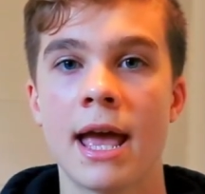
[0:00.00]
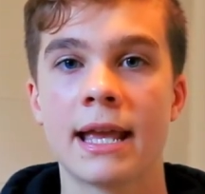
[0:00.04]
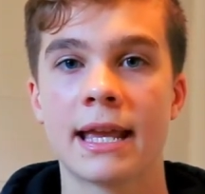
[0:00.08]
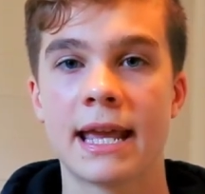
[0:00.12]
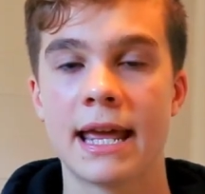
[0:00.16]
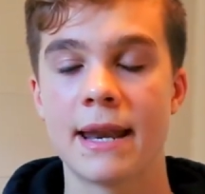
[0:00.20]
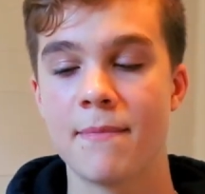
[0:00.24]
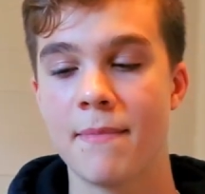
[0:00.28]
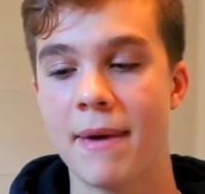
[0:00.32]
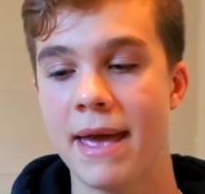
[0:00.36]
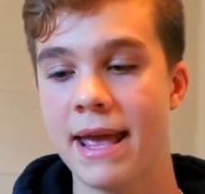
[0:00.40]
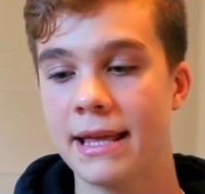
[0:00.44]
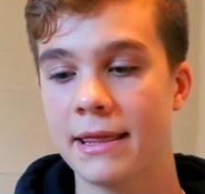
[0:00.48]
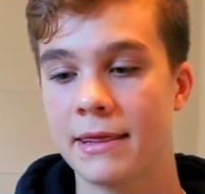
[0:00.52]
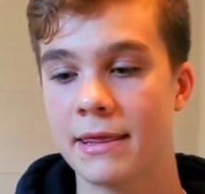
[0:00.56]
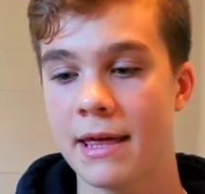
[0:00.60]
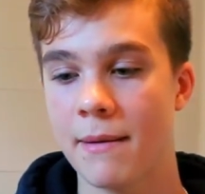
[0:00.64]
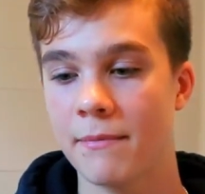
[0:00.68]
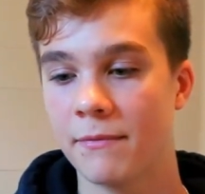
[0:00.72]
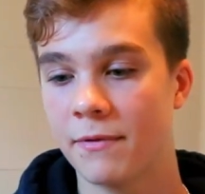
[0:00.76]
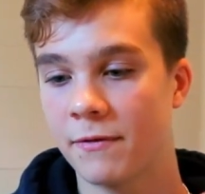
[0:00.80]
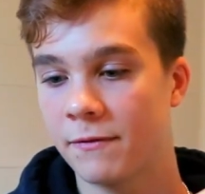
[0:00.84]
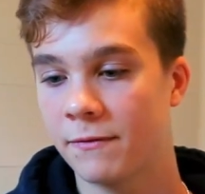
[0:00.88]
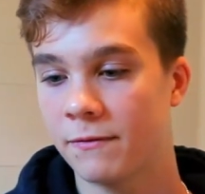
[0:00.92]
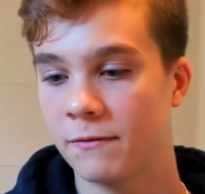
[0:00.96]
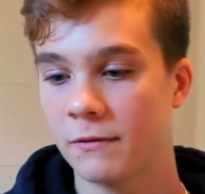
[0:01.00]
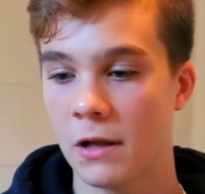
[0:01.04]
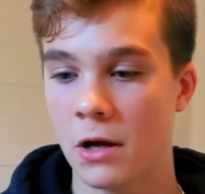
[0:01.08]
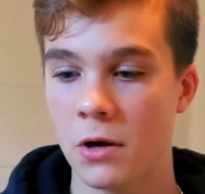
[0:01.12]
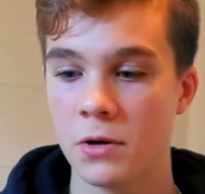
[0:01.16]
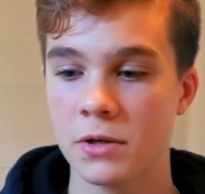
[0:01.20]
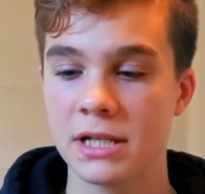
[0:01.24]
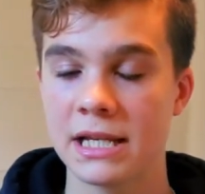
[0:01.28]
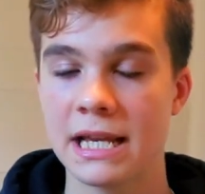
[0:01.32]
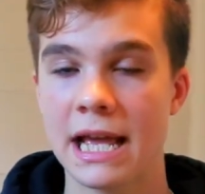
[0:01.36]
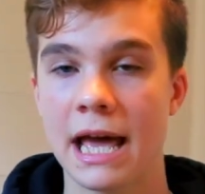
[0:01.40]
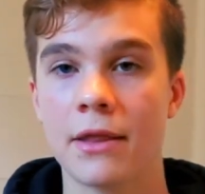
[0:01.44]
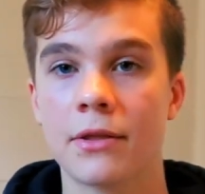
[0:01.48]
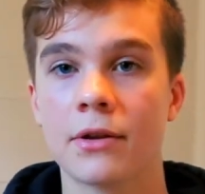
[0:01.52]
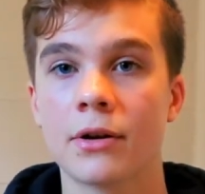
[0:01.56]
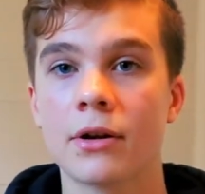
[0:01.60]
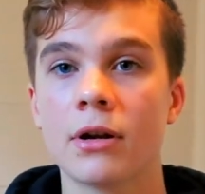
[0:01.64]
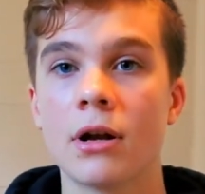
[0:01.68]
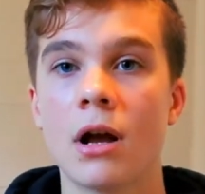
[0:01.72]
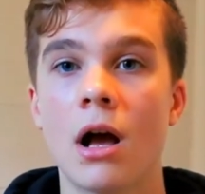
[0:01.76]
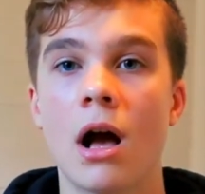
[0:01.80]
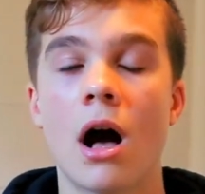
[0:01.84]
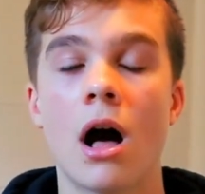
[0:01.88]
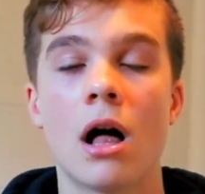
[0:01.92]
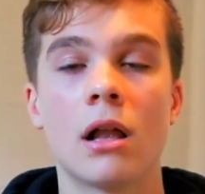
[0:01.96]
can make them flow
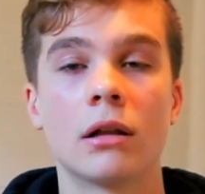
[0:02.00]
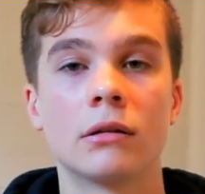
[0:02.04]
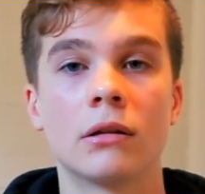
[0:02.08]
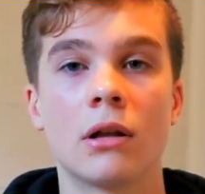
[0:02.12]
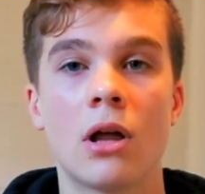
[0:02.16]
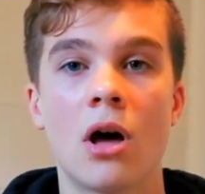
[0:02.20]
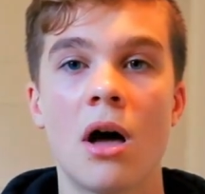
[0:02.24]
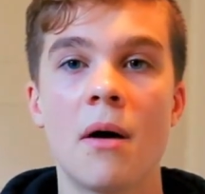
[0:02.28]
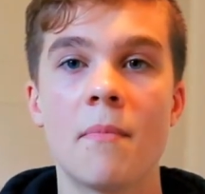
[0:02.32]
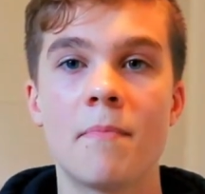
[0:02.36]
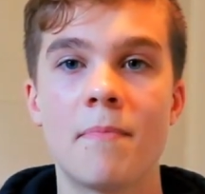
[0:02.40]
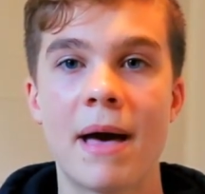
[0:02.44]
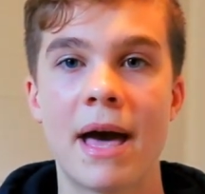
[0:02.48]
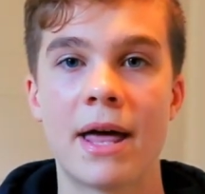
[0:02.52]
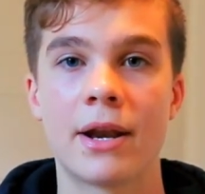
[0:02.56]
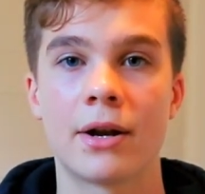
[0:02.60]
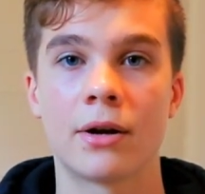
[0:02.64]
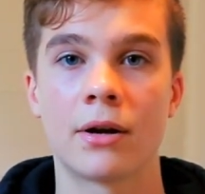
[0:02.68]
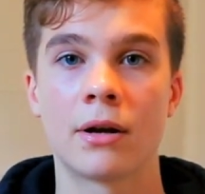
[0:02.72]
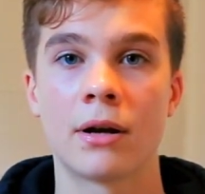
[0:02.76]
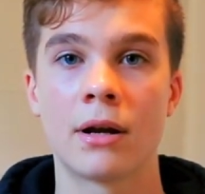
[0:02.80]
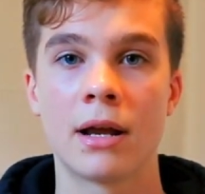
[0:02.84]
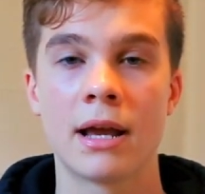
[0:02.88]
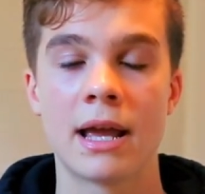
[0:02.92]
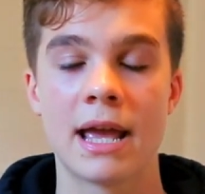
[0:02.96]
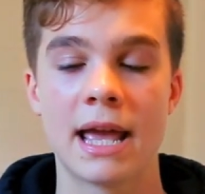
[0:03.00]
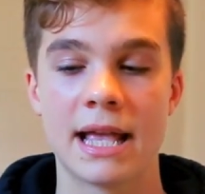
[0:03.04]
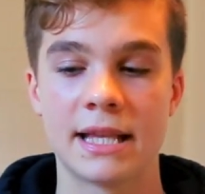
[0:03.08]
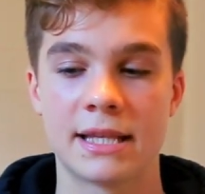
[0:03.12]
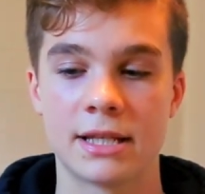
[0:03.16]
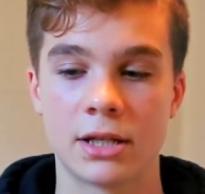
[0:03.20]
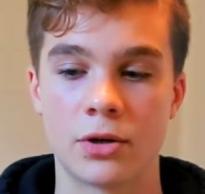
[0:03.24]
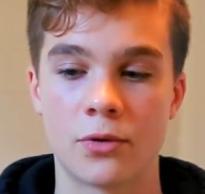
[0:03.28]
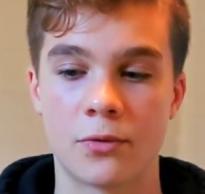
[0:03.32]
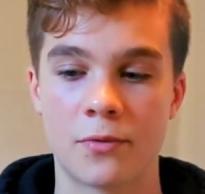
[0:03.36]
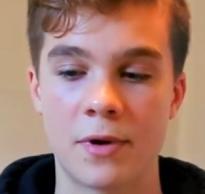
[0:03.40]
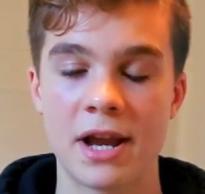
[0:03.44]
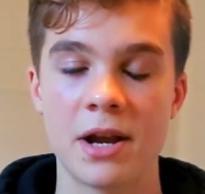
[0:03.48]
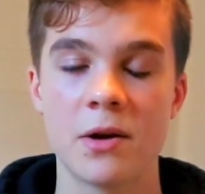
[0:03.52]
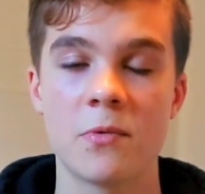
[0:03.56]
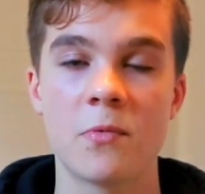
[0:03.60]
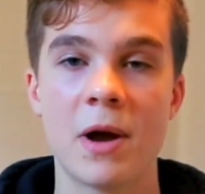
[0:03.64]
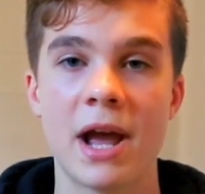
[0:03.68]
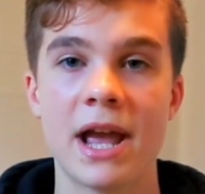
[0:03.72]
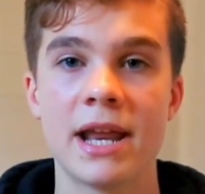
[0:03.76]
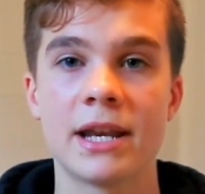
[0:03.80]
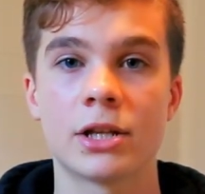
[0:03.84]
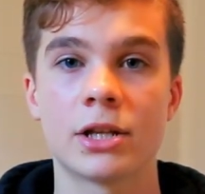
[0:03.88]
together a lot better. It's a great way